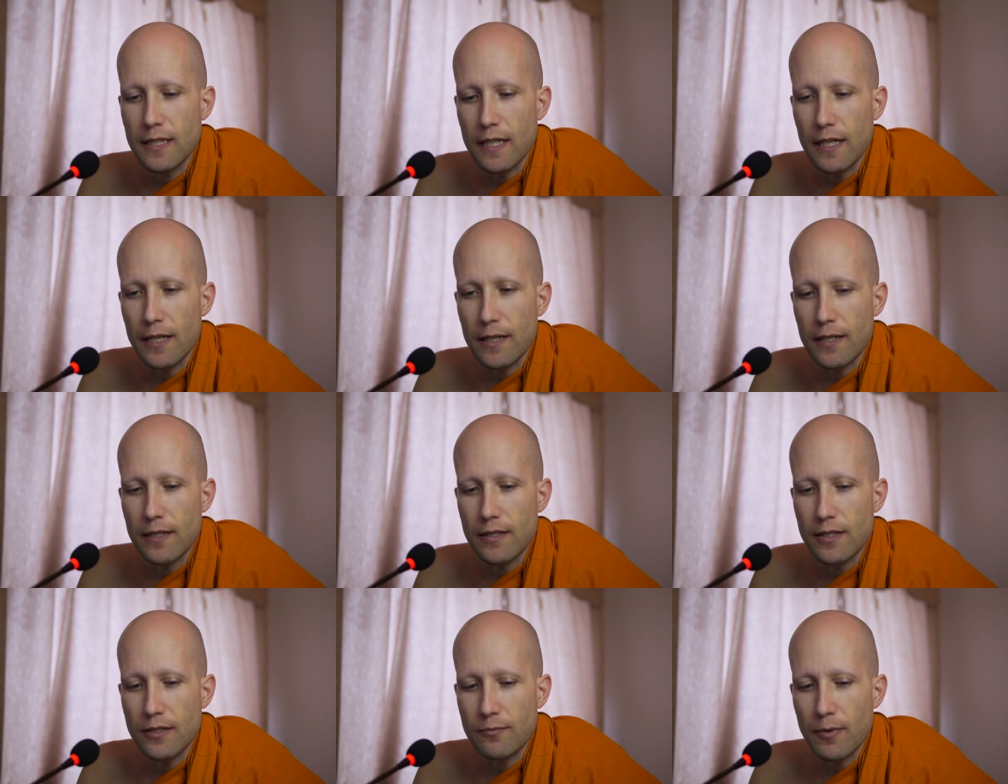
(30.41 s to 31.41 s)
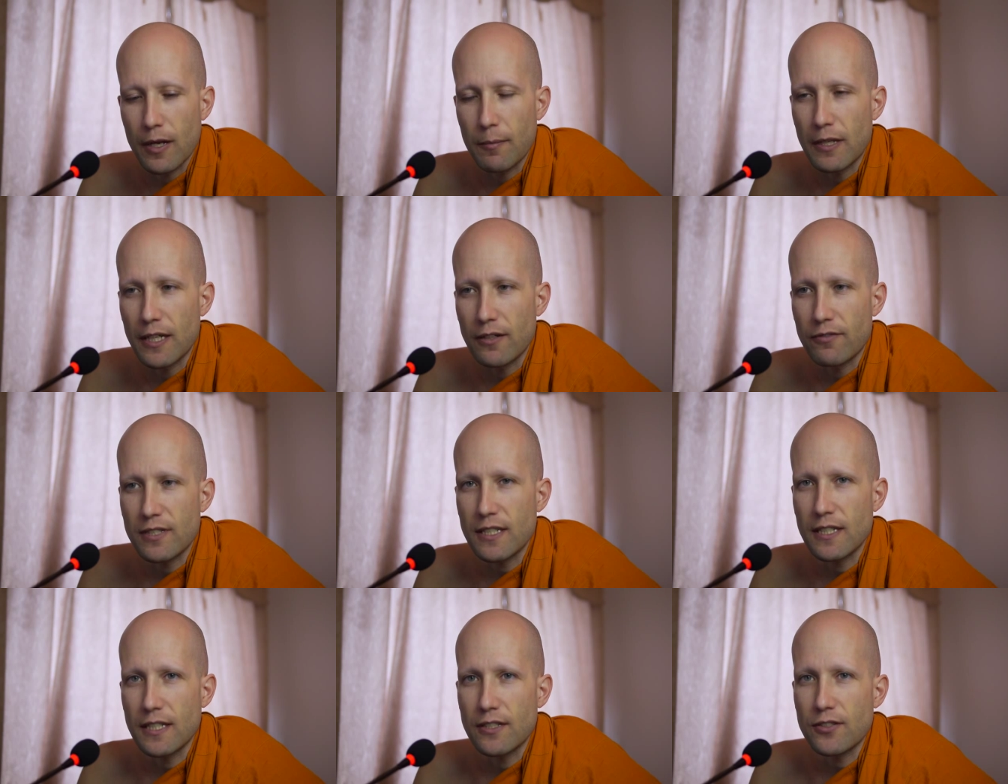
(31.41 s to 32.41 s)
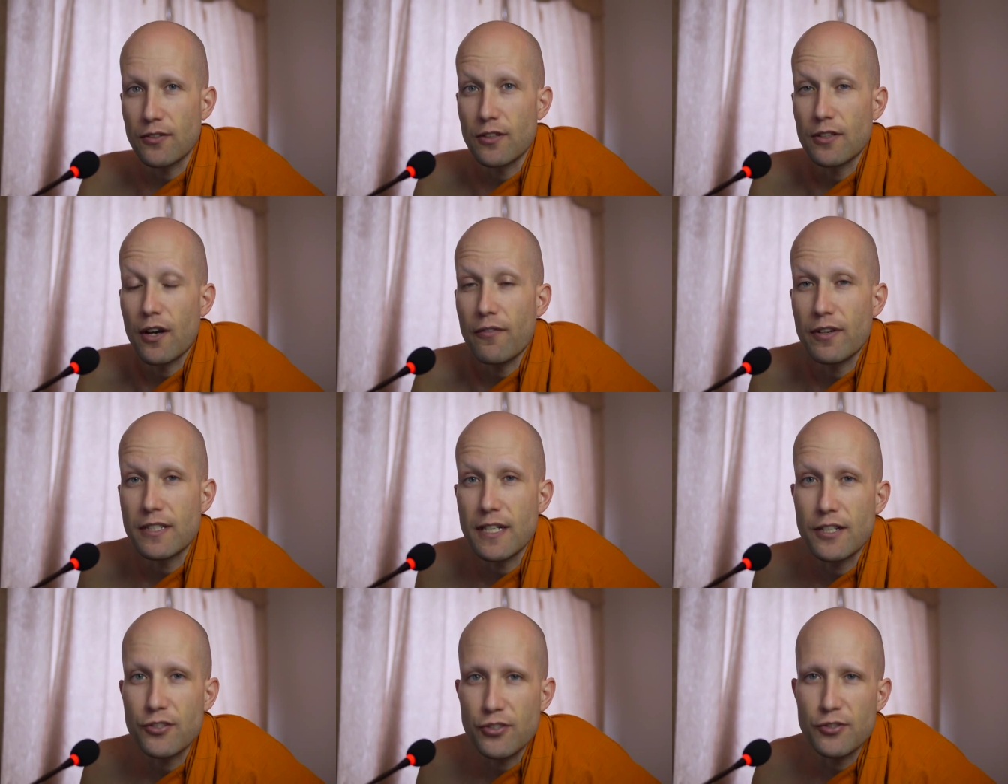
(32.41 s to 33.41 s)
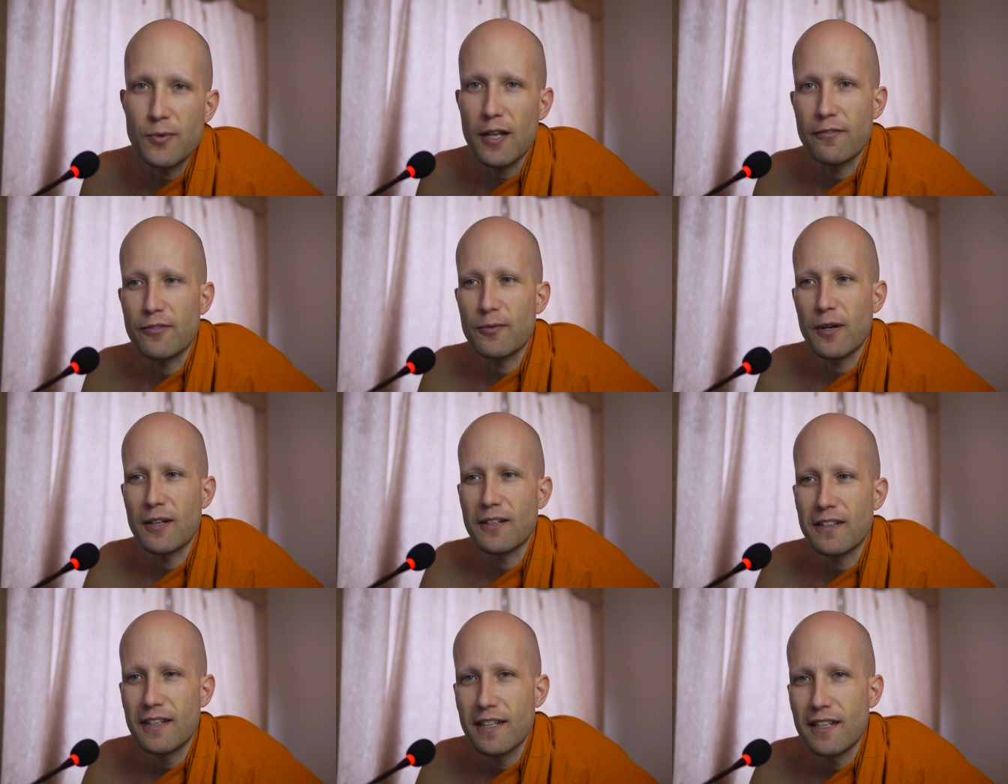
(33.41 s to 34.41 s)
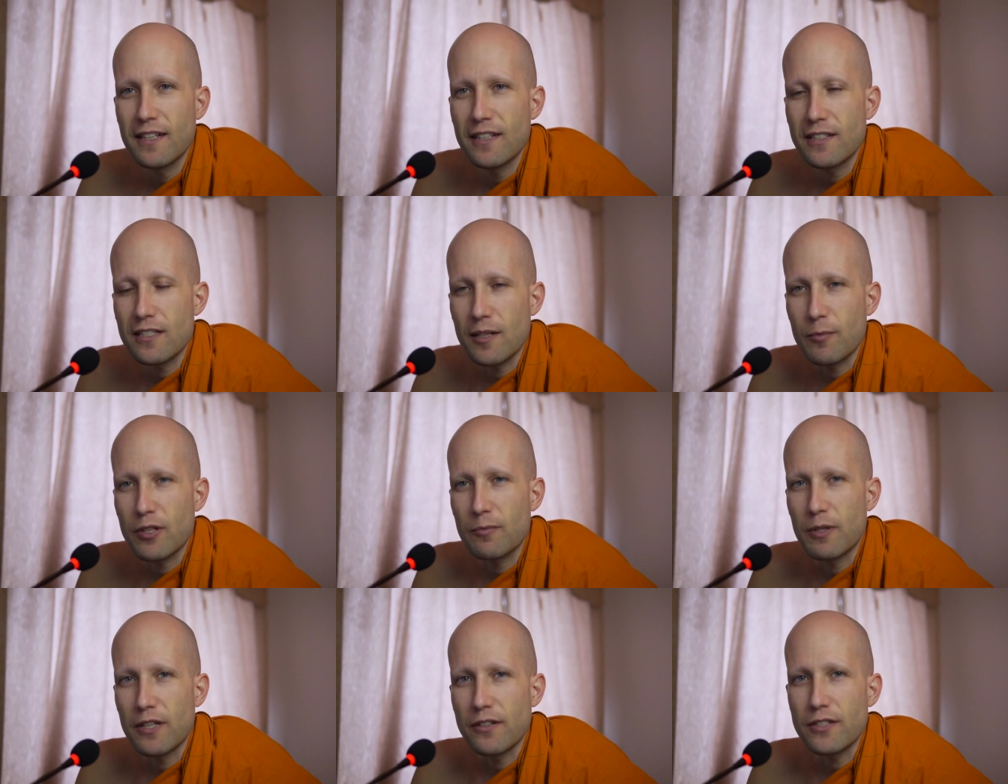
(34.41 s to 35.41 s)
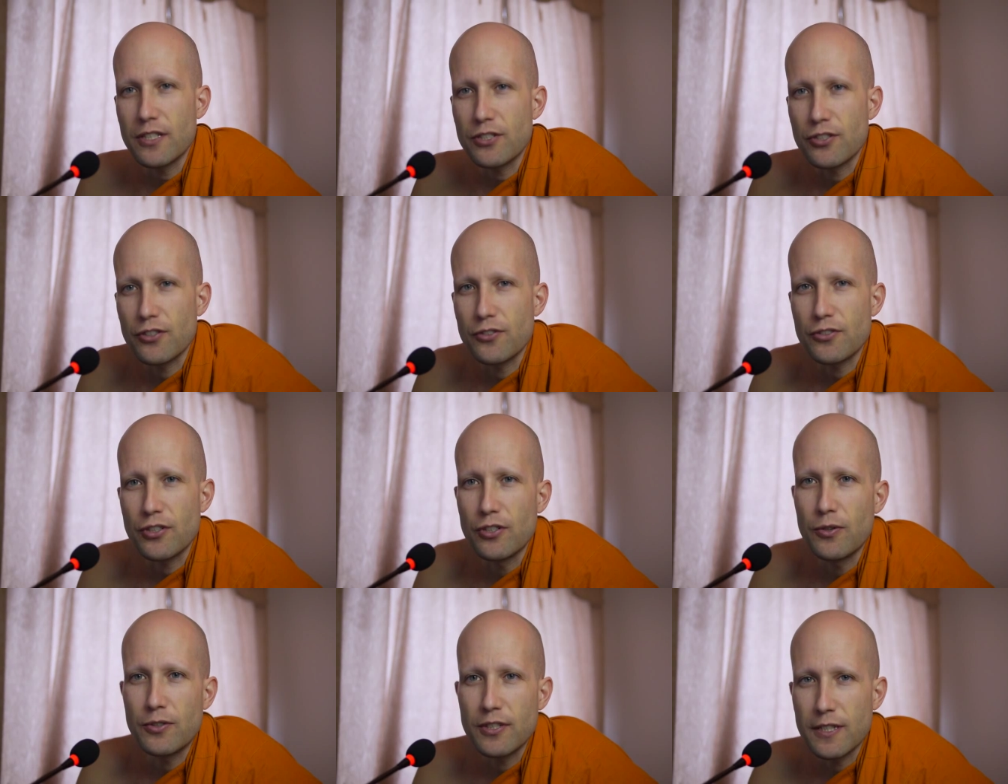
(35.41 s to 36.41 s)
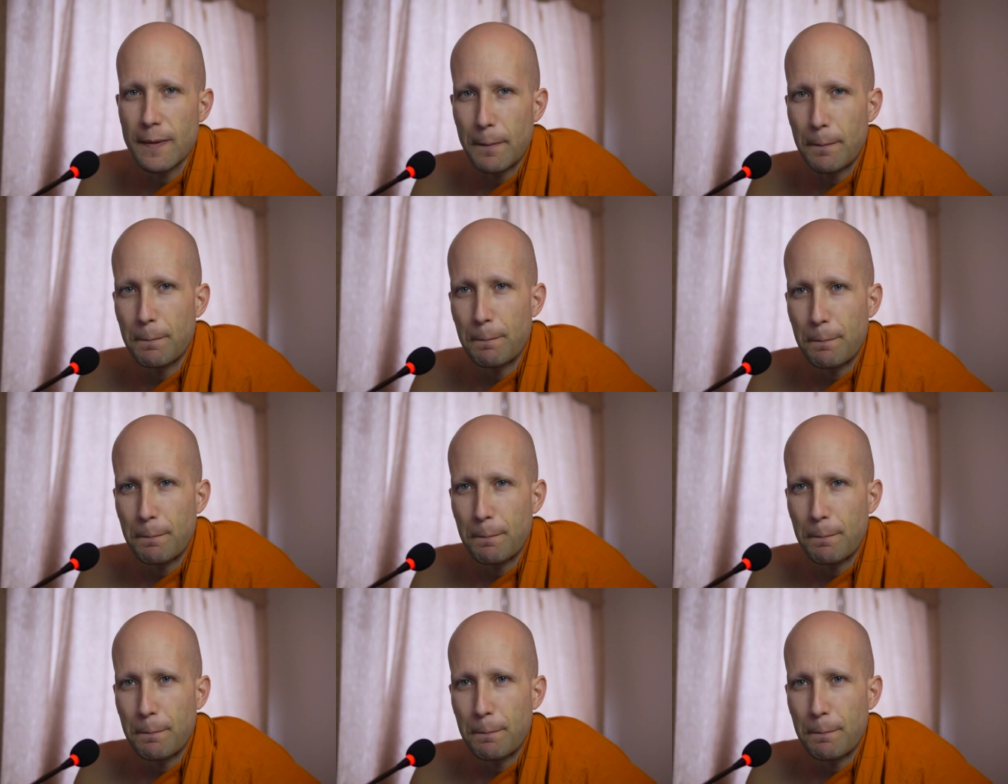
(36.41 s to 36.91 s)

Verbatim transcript: uh, in my immediate vicinity. So the, the obvious answer is, well, if you want someone to be their teacher, you should go to them.